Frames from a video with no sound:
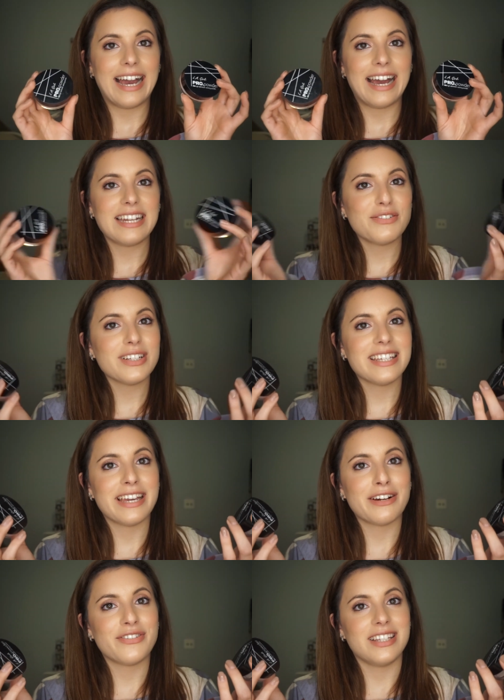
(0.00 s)
I didn't really
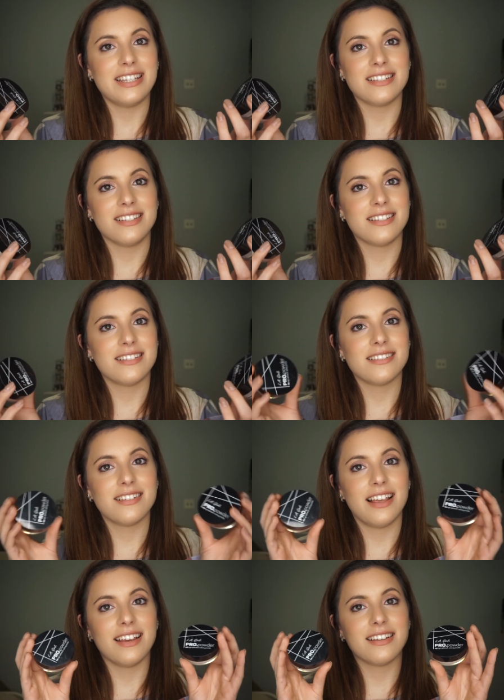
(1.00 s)
care for these.
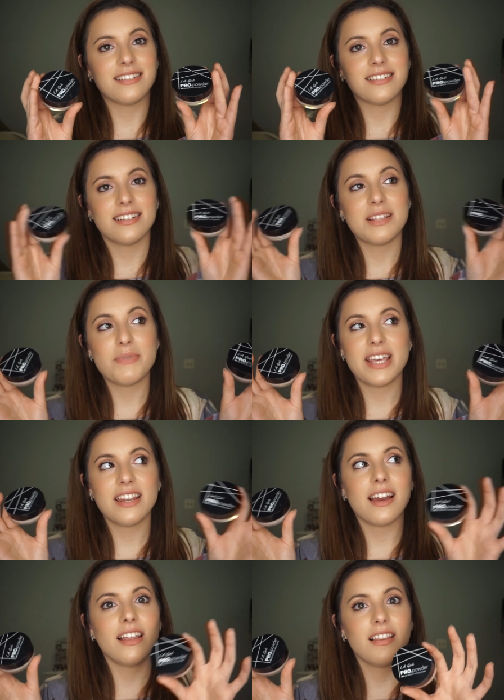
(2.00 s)
Like, in the
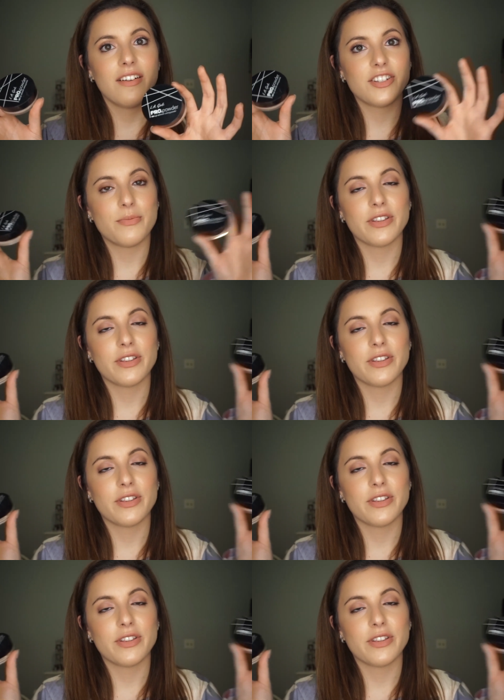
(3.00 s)
beginning I loved them.